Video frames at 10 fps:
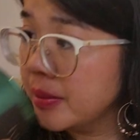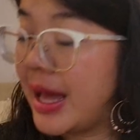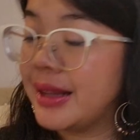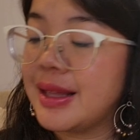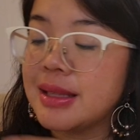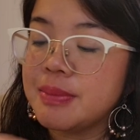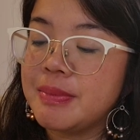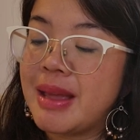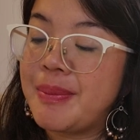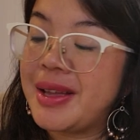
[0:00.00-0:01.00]
I think
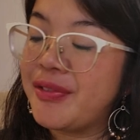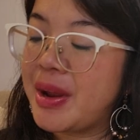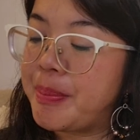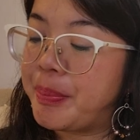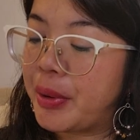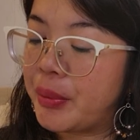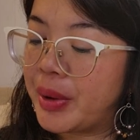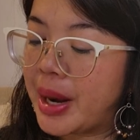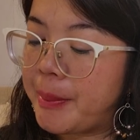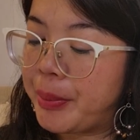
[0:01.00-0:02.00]
maybe if I burn,
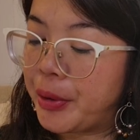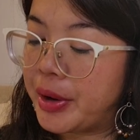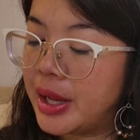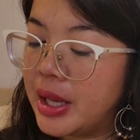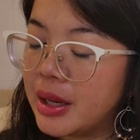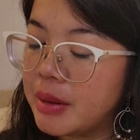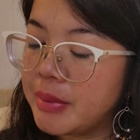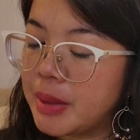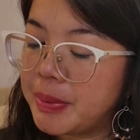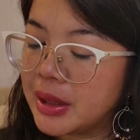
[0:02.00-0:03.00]
when I burn it, it
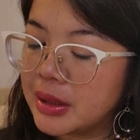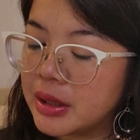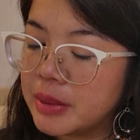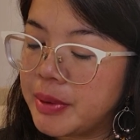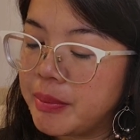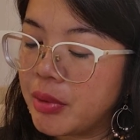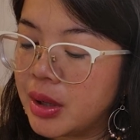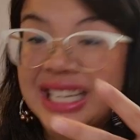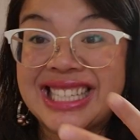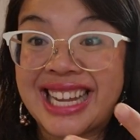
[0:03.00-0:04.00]
might be a little bit
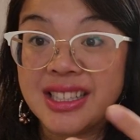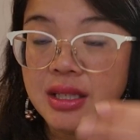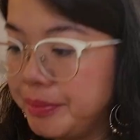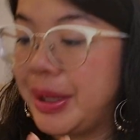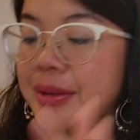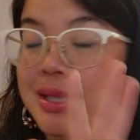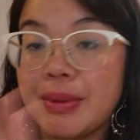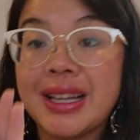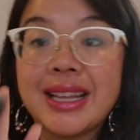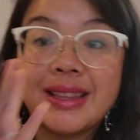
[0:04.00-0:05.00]
more intense, but
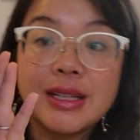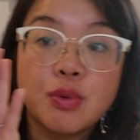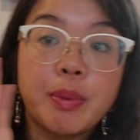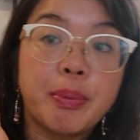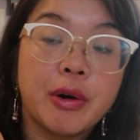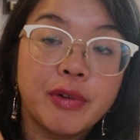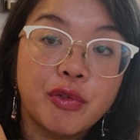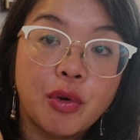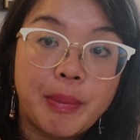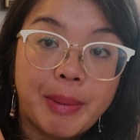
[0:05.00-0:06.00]
something like this would be perfect
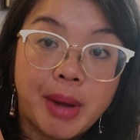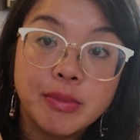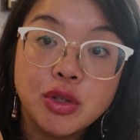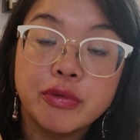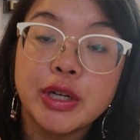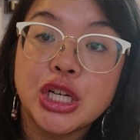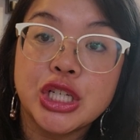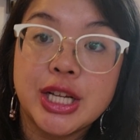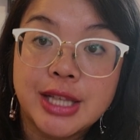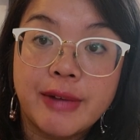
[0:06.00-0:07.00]
for when my mom's over because
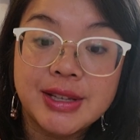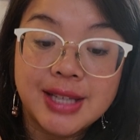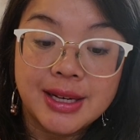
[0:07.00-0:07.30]
she does have a